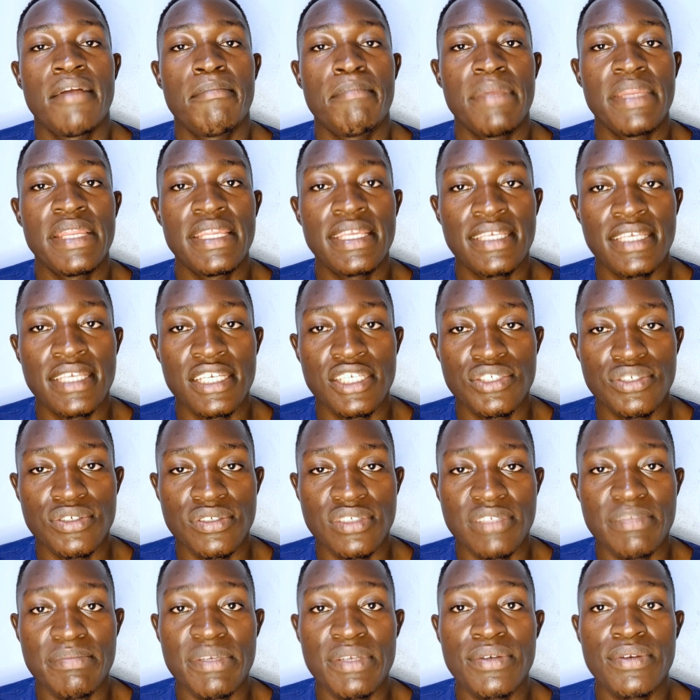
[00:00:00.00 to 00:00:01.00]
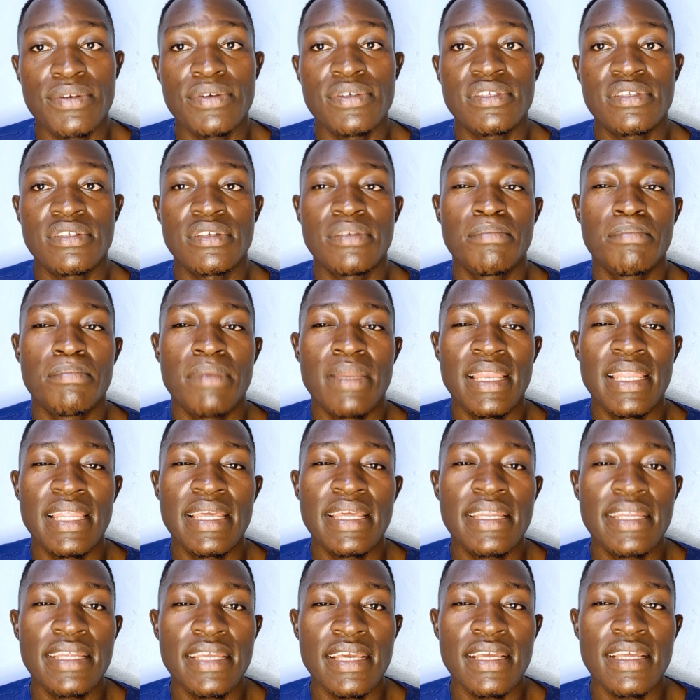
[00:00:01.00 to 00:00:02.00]
medications, because
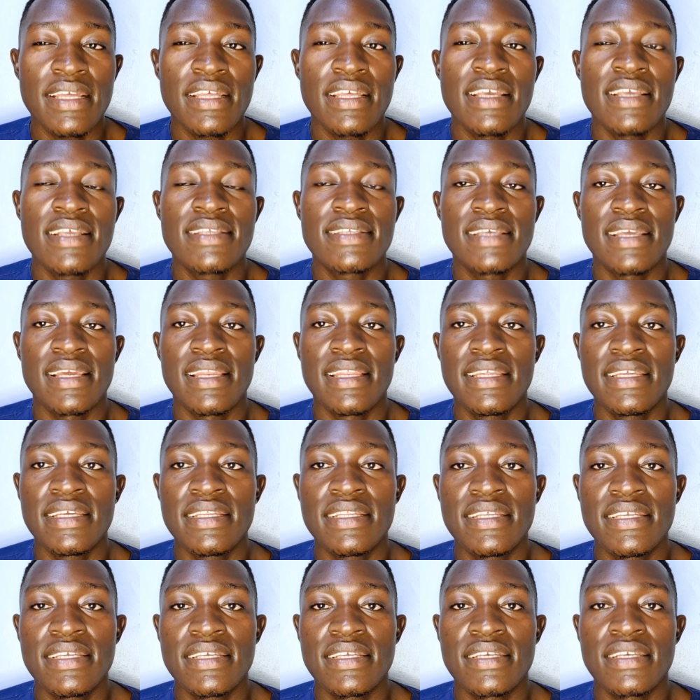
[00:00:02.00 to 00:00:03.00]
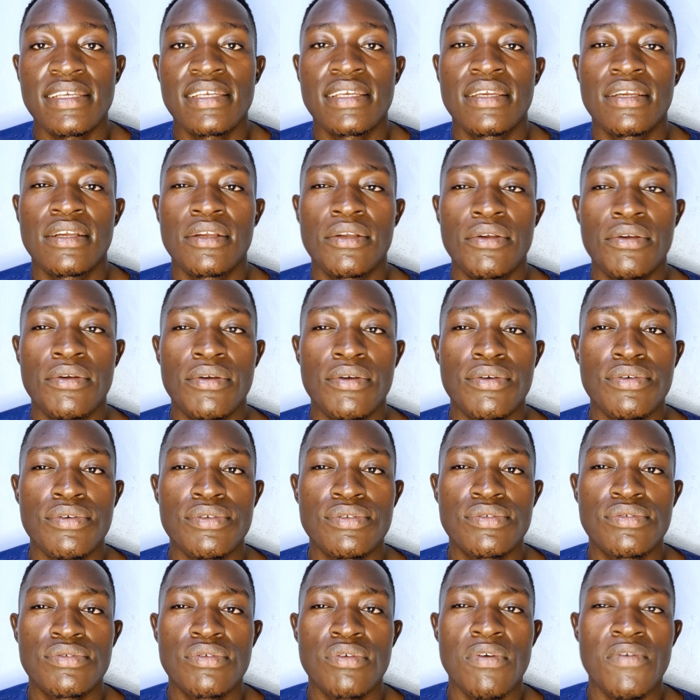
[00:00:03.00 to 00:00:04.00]
malaria is a leading
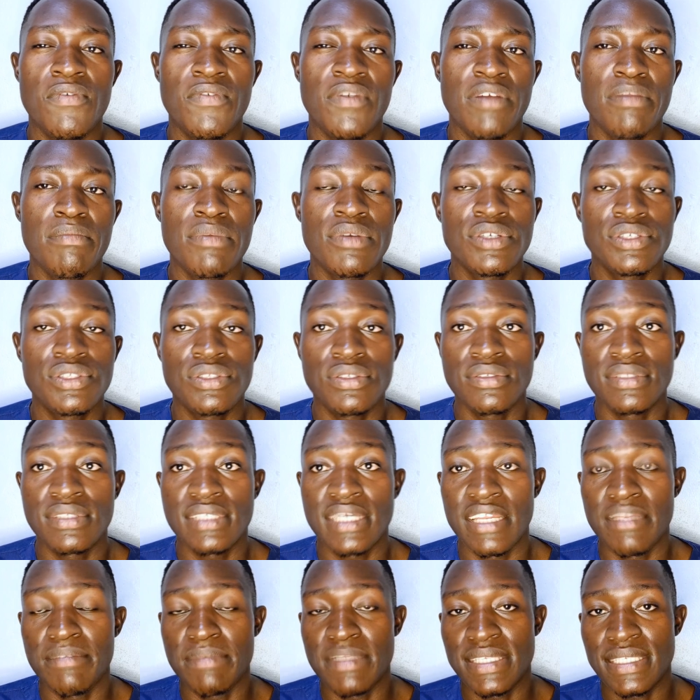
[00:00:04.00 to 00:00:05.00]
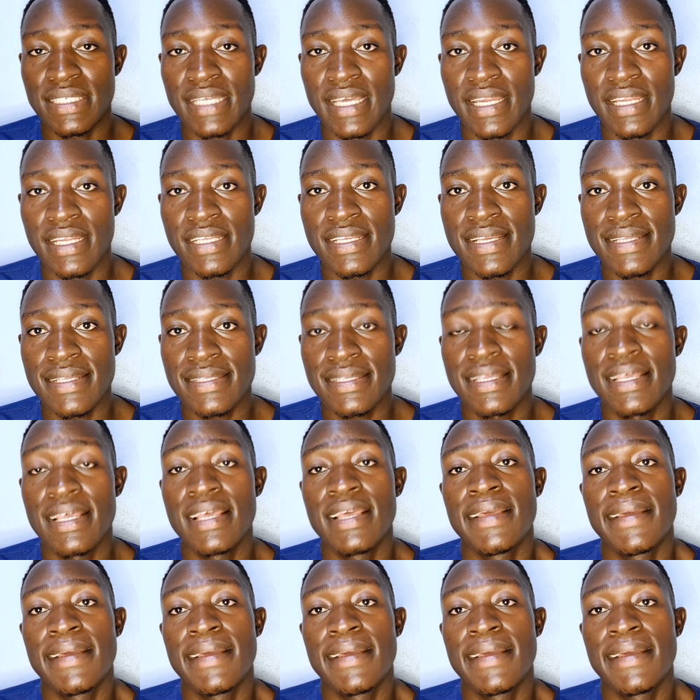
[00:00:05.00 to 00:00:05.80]
cause of abortions and miscarriages,